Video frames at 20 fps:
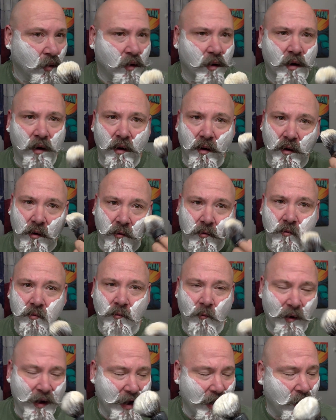Oh,
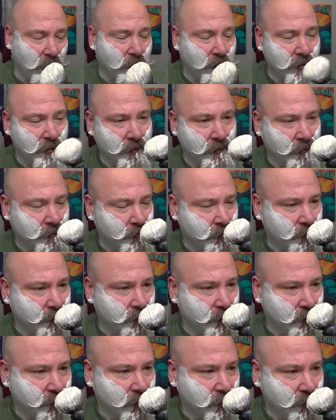wow.
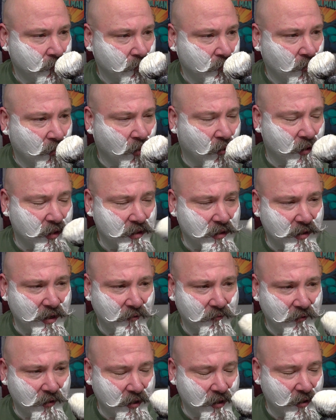Oh, it's
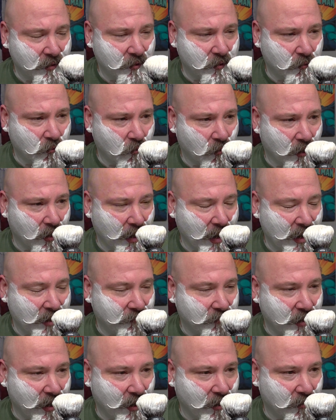definitely coming more
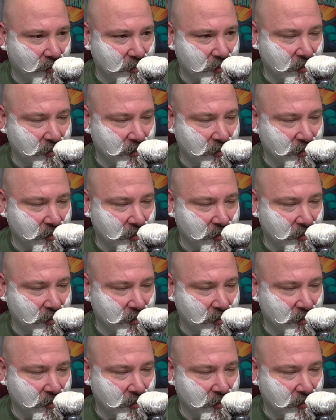alive now.